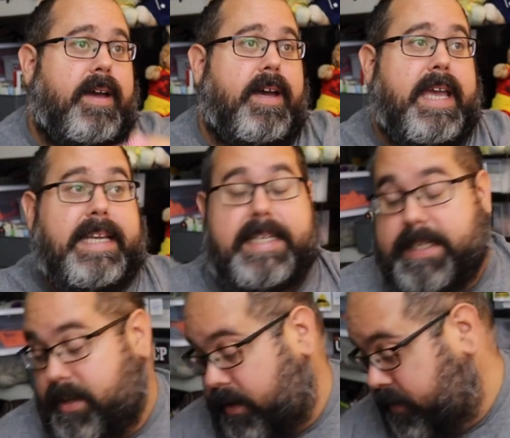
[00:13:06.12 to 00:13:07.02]
Uh,
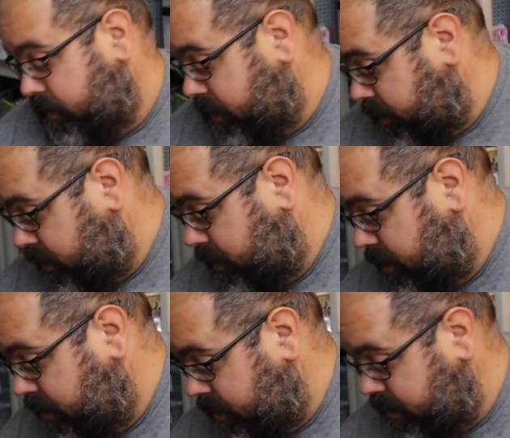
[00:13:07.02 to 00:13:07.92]
$18 for this.
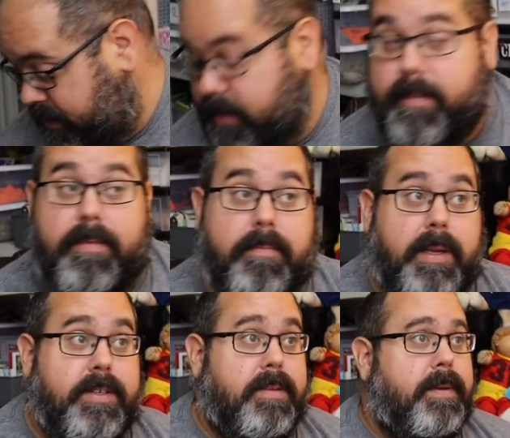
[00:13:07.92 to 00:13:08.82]

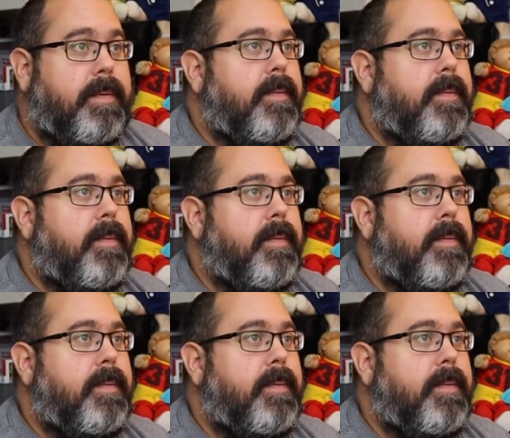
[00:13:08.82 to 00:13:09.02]
Plus it.